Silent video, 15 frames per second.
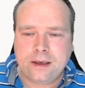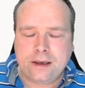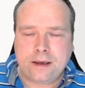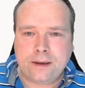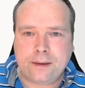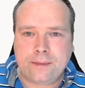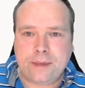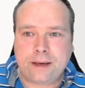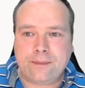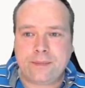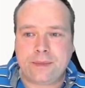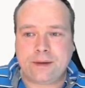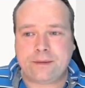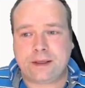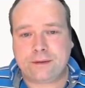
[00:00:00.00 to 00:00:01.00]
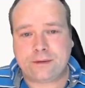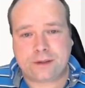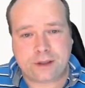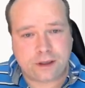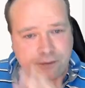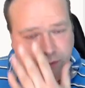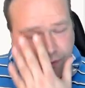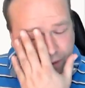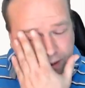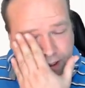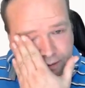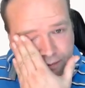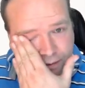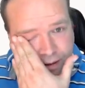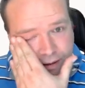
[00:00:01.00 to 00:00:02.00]
There was a lot of
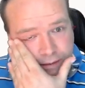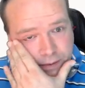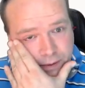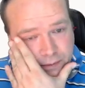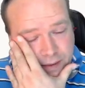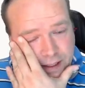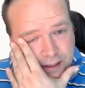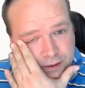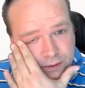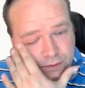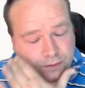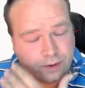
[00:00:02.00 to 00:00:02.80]
overhead when we had to